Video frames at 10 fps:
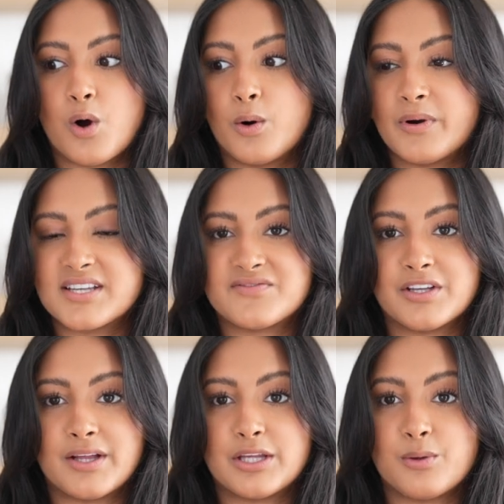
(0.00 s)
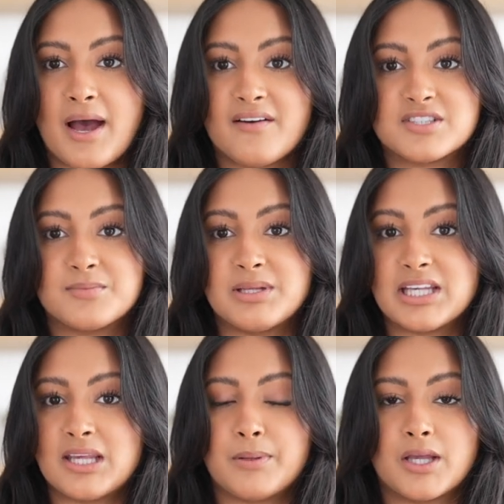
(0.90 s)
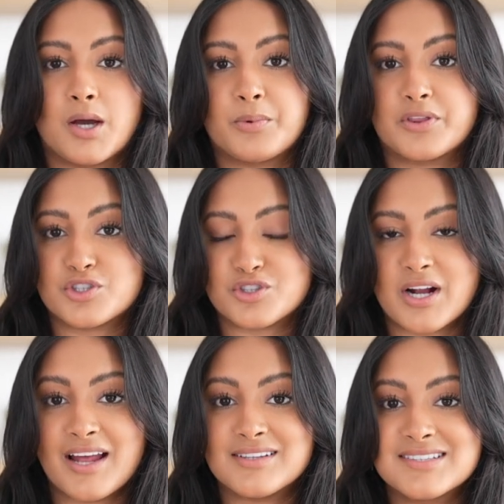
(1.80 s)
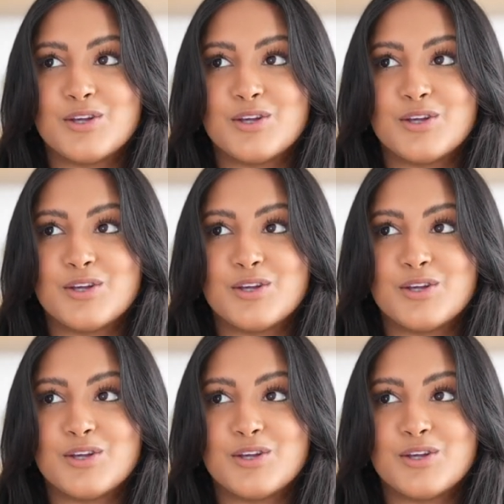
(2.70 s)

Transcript: always feel like you have to be keeping up with the trends.